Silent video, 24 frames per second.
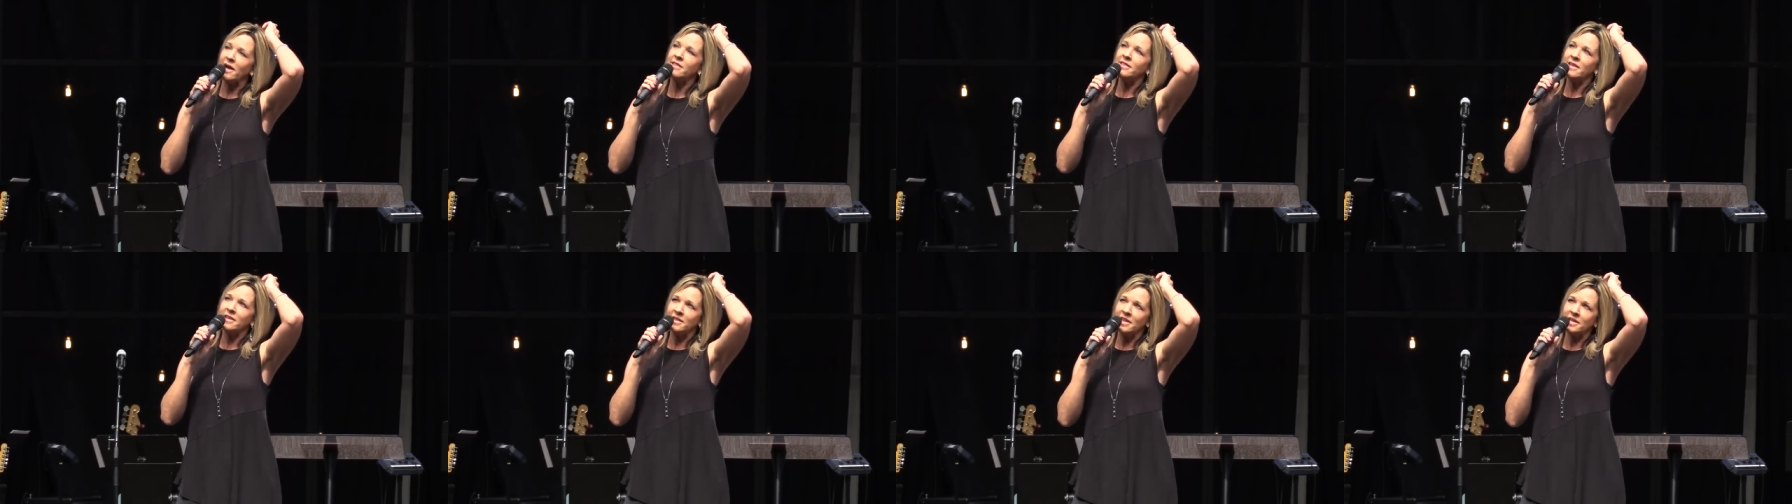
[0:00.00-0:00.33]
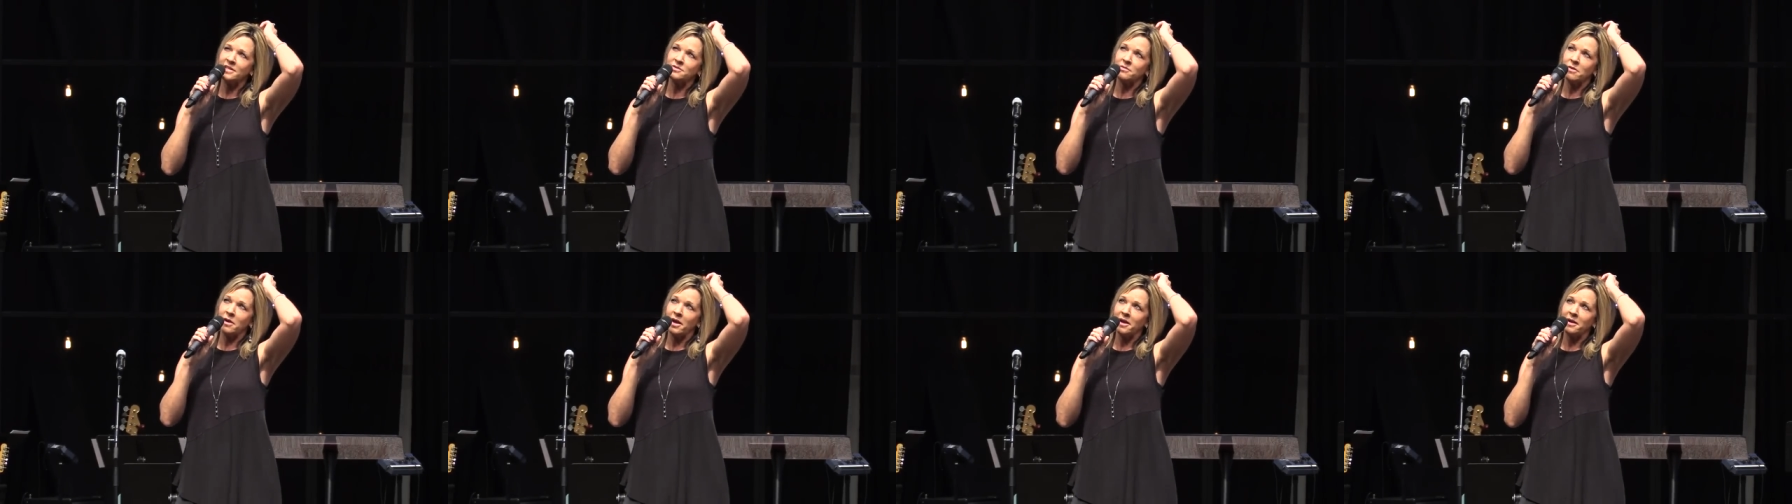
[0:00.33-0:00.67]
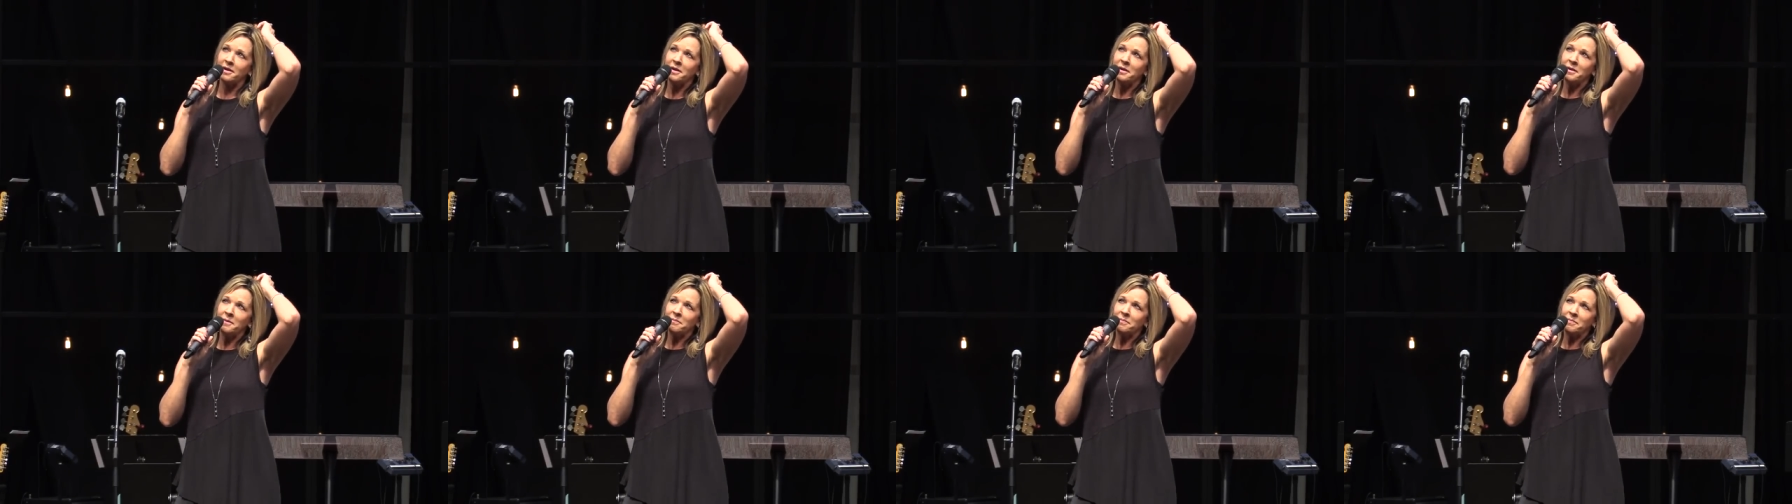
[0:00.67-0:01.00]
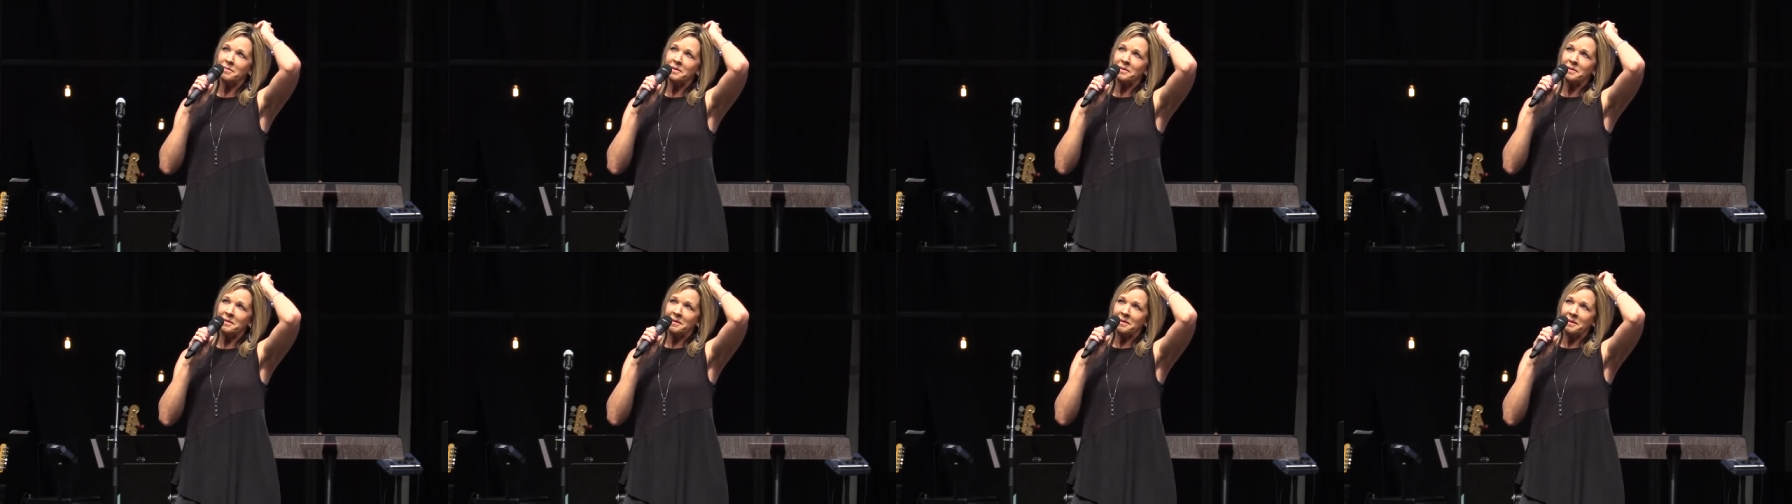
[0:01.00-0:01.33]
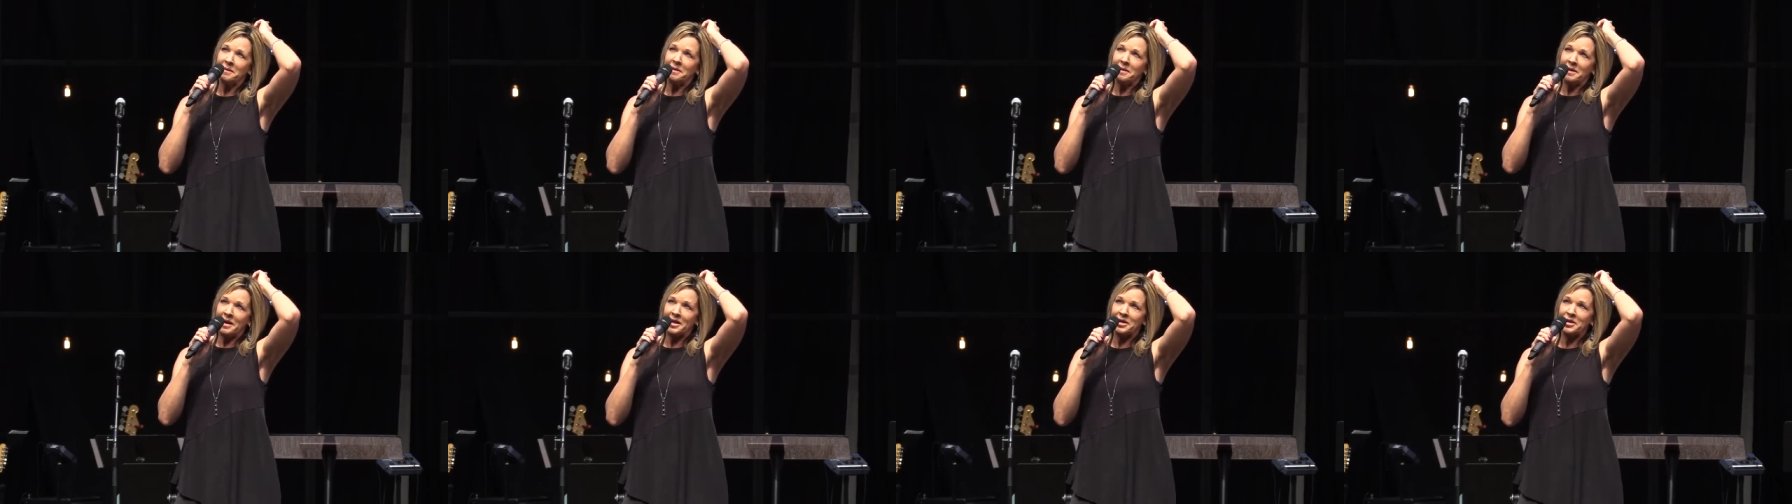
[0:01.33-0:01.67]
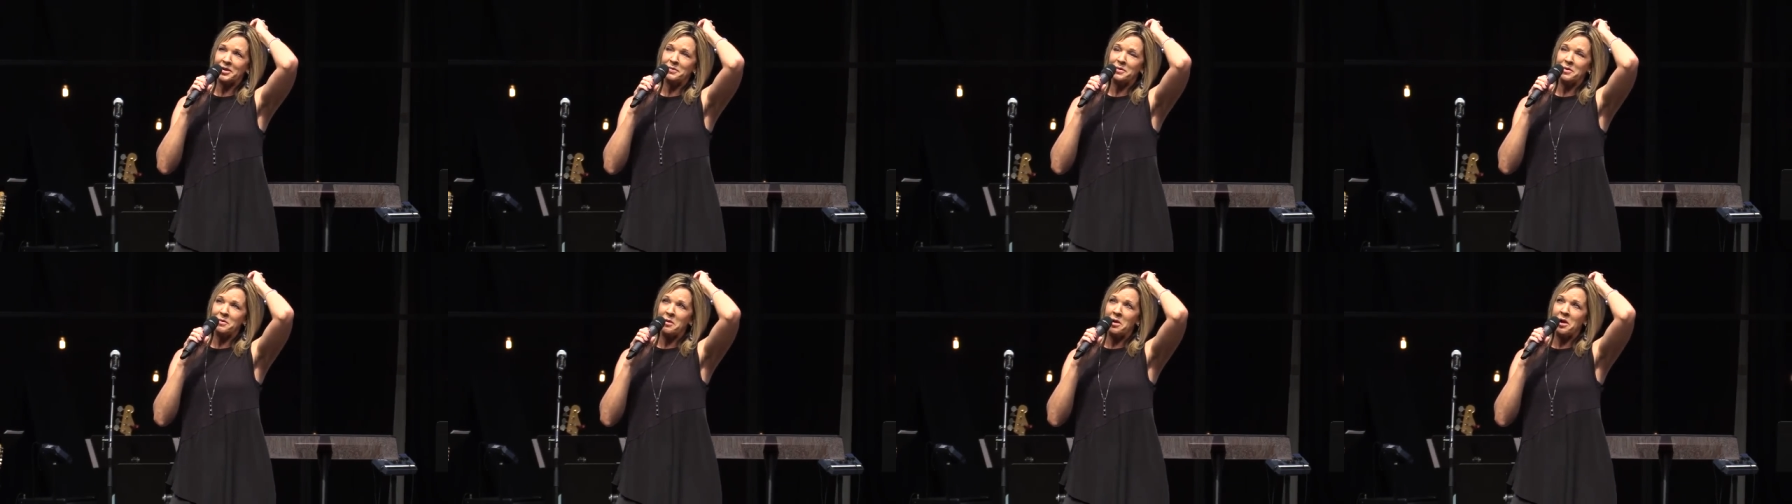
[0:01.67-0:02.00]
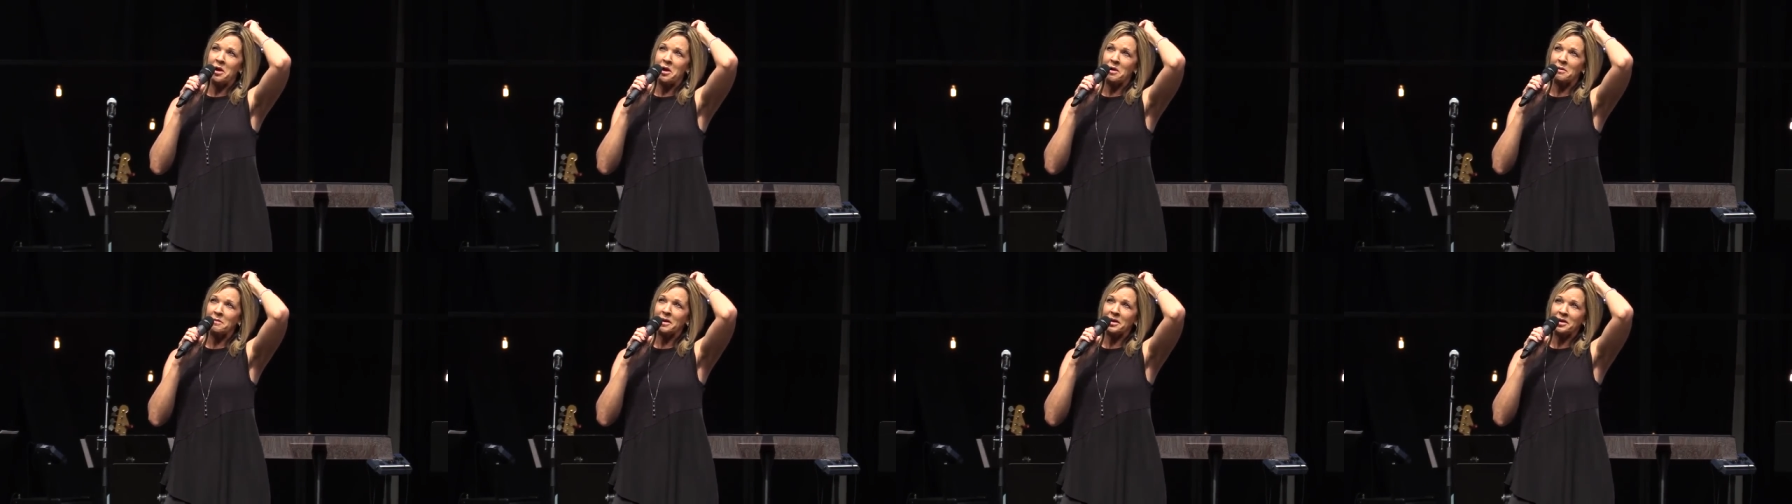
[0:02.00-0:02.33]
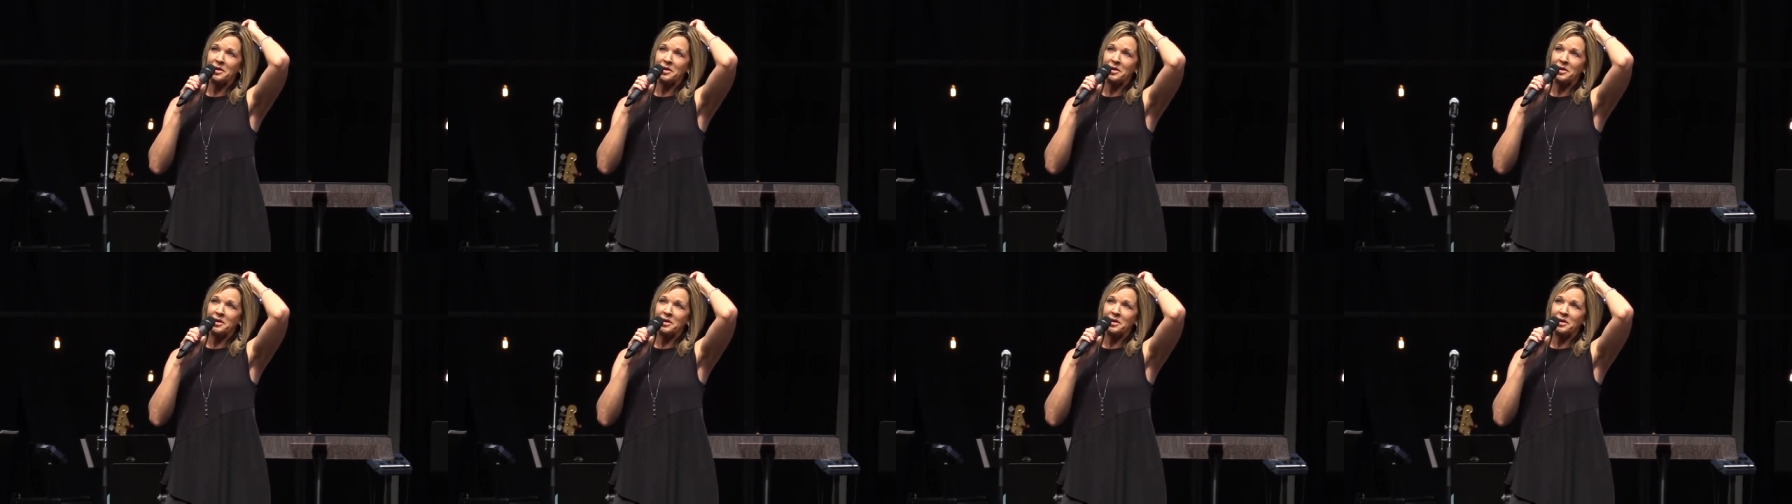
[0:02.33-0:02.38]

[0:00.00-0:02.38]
i think that's right I could be wrong.